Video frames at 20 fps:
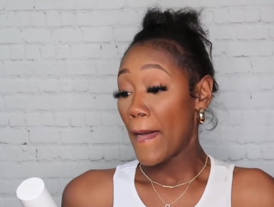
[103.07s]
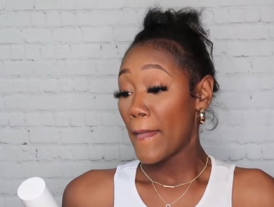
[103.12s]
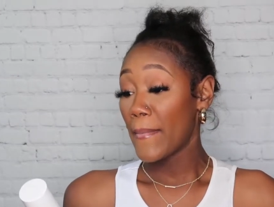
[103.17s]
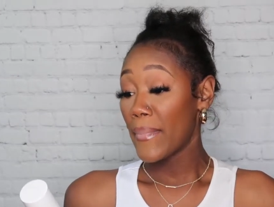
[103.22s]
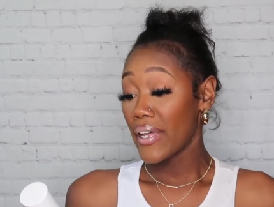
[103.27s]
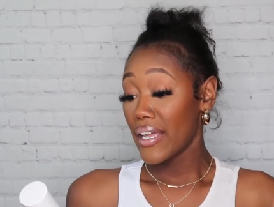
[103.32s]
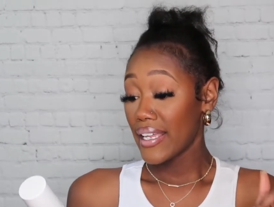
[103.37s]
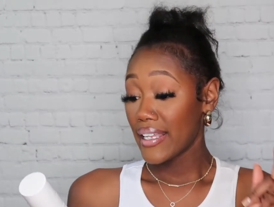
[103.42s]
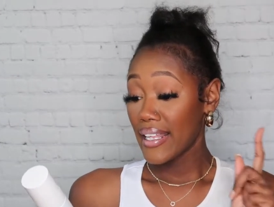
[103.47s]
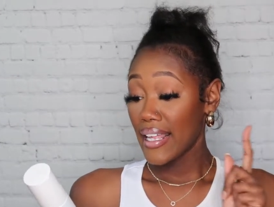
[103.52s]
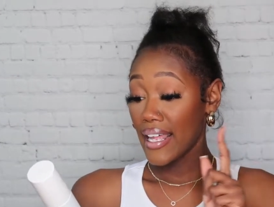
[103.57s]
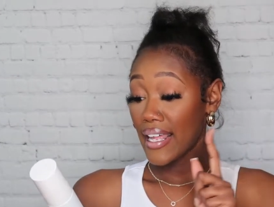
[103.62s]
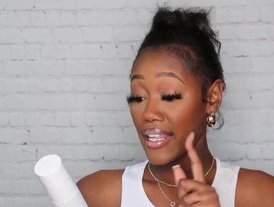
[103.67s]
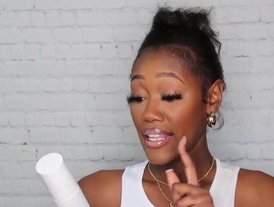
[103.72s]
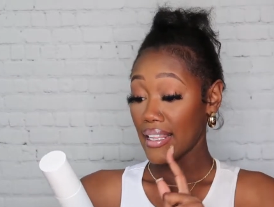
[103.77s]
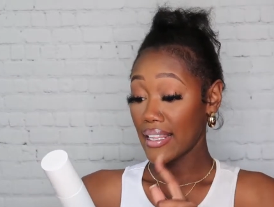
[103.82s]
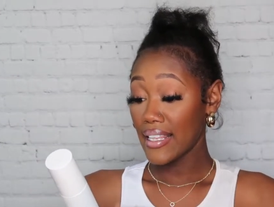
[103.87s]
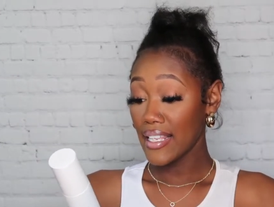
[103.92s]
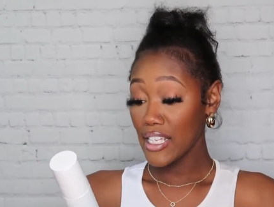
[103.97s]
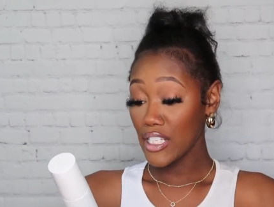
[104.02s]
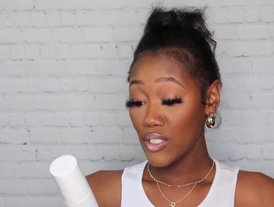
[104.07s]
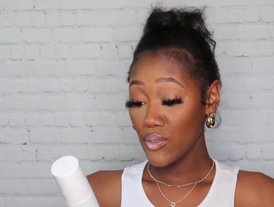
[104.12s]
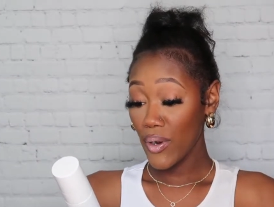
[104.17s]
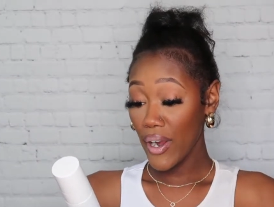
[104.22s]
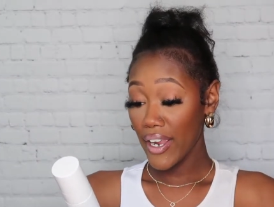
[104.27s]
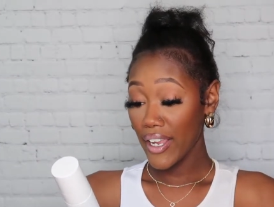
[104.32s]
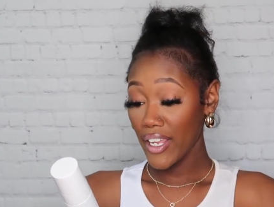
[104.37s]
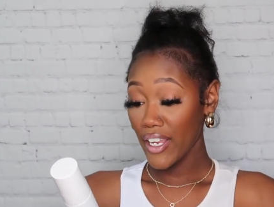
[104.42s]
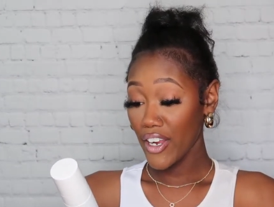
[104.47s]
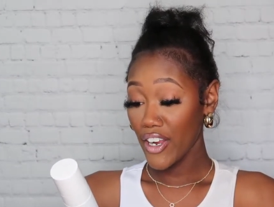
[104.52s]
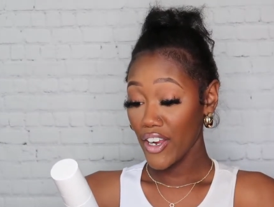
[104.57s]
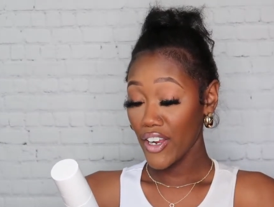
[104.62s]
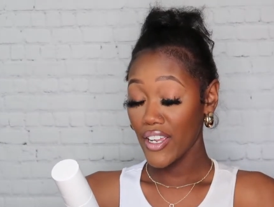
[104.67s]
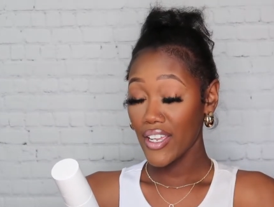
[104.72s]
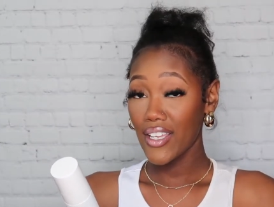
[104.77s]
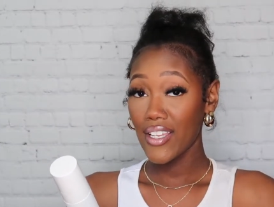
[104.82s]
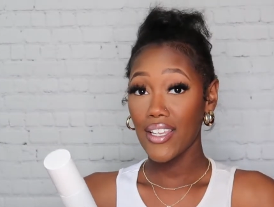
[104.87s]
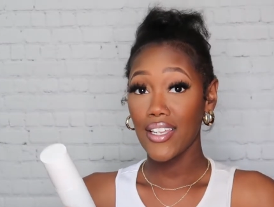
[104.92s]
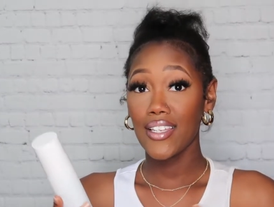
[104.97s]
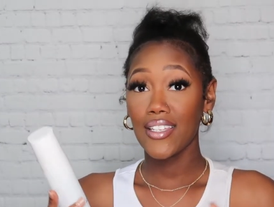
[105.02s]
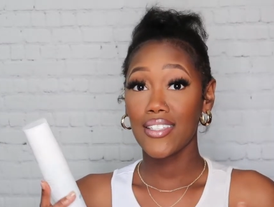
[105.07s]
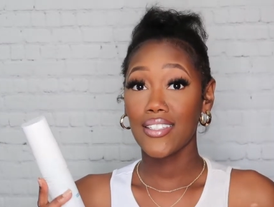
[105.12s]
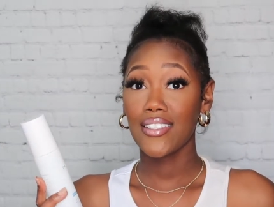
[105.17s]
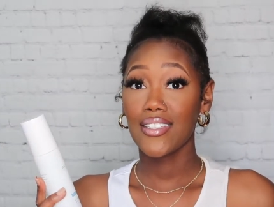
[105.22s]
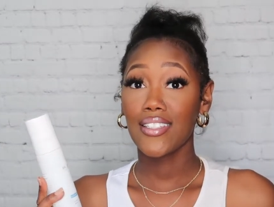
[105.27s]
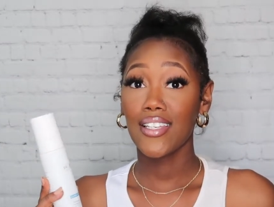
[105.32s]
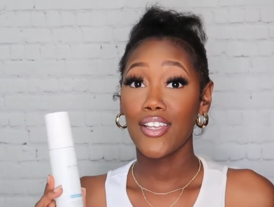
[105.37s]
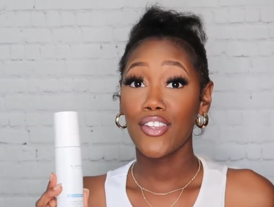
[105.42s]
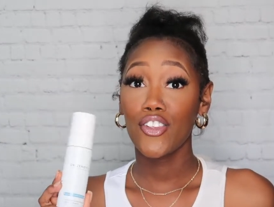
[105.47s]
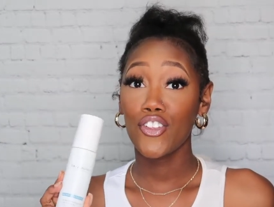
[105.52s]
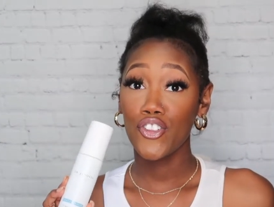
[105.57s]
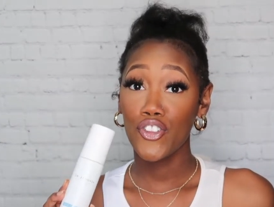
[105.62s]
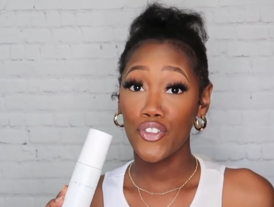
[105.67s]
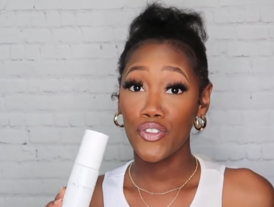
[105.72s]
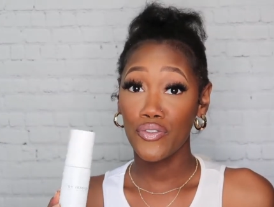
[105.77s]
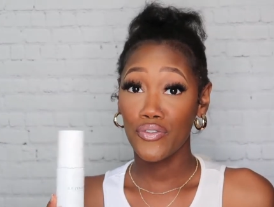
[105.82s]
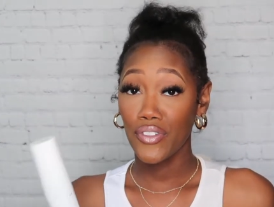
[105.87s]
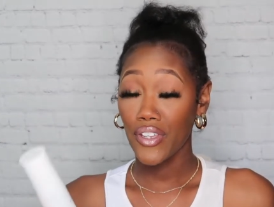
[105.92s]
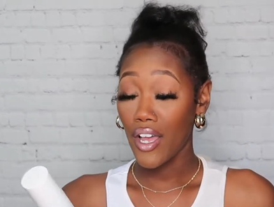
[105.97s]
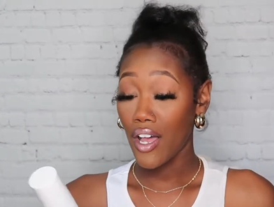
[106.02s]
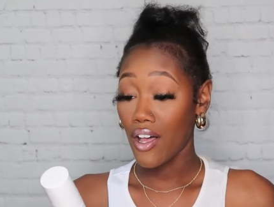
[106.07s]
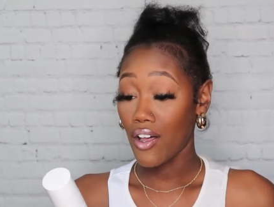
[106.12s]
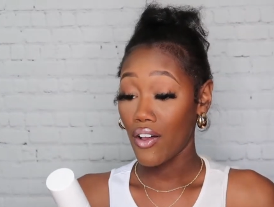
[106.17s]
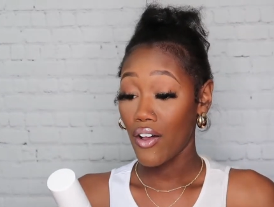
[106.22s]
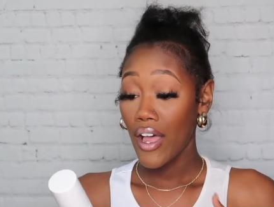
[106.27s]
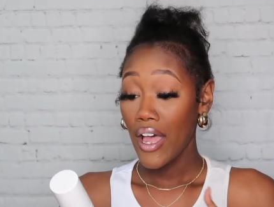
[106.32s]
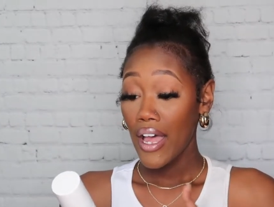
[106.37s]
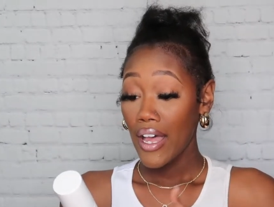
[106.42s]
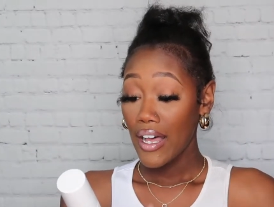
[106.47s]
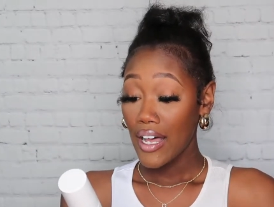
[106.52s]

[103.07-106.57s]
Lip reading: But this right here is the truth, y'all.